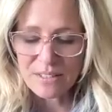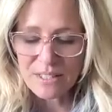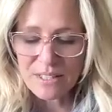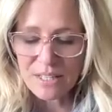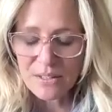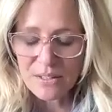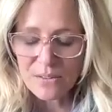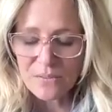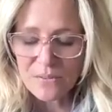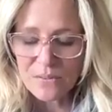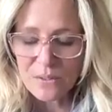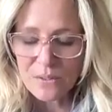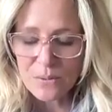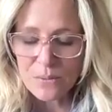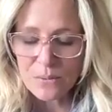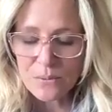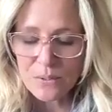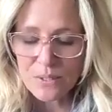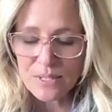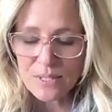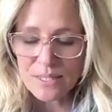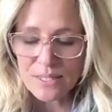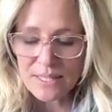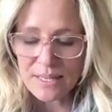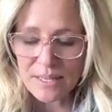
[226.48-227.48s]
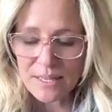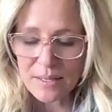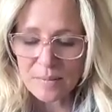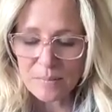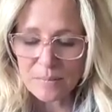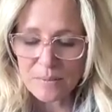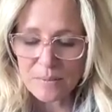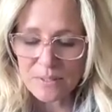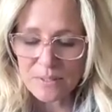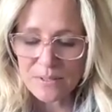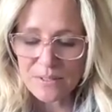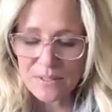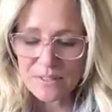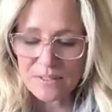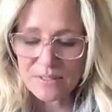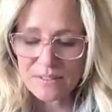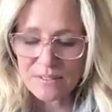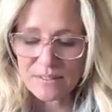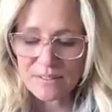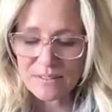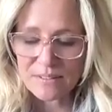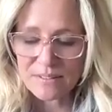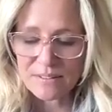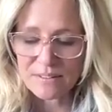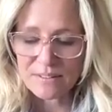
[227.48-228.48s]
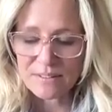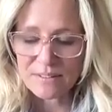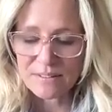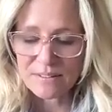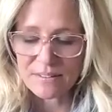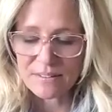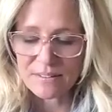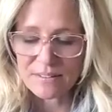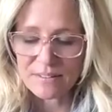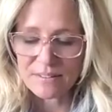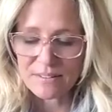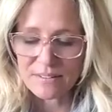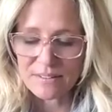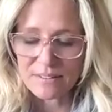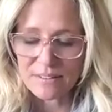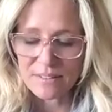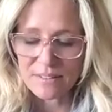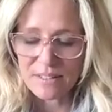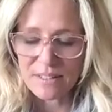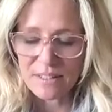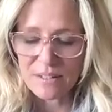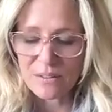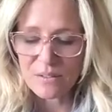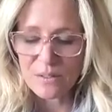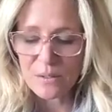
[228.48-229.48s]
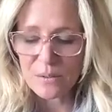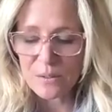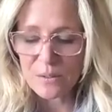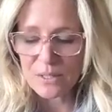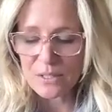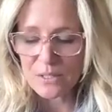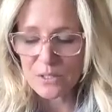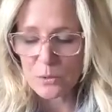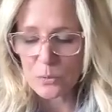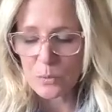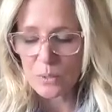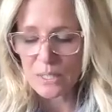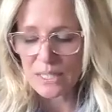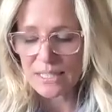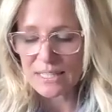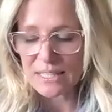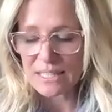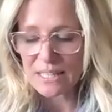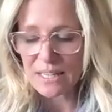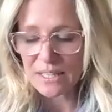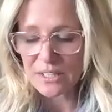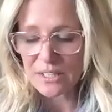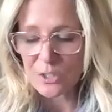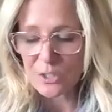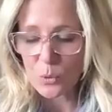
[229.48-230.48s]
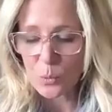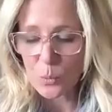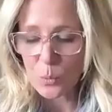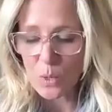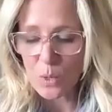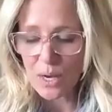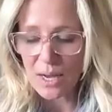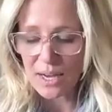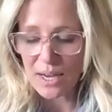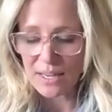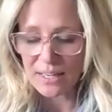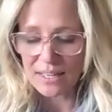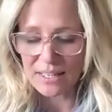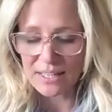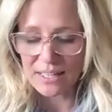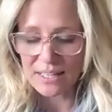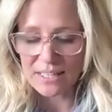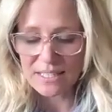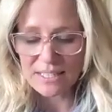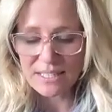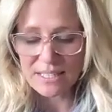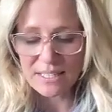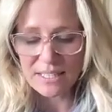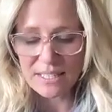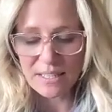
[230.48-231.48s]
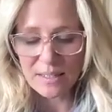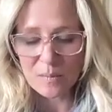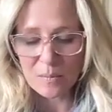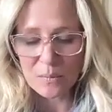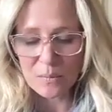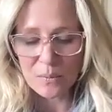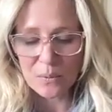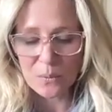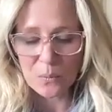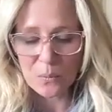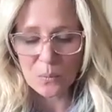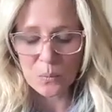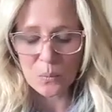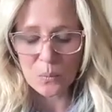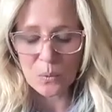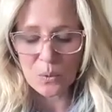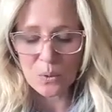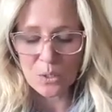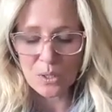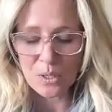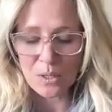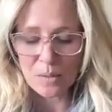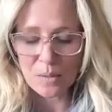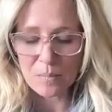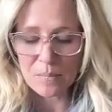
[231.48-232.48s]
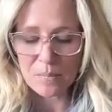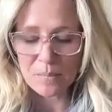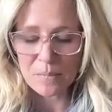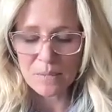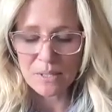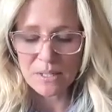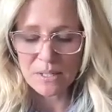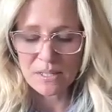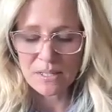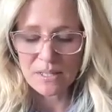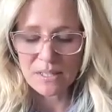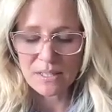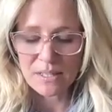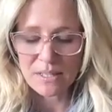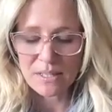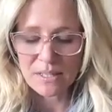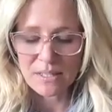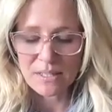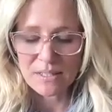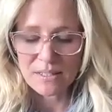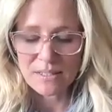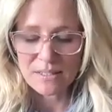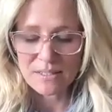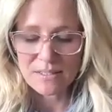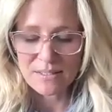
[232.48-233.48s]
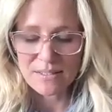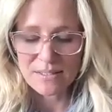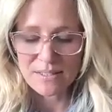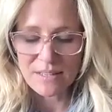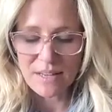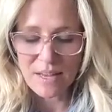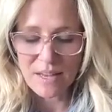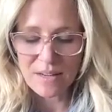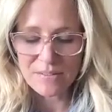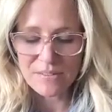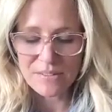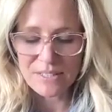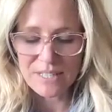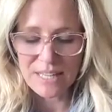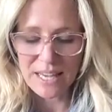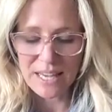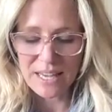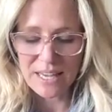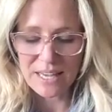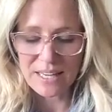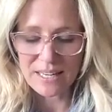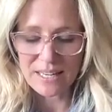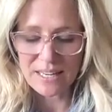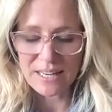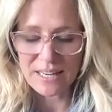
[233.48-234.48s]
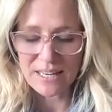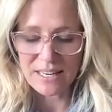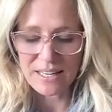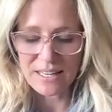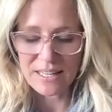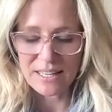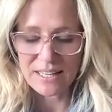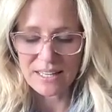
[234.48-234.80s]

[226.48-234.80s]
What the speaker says: And you take a few steps and you notice what it's like to walk in deep, warm, soft sand.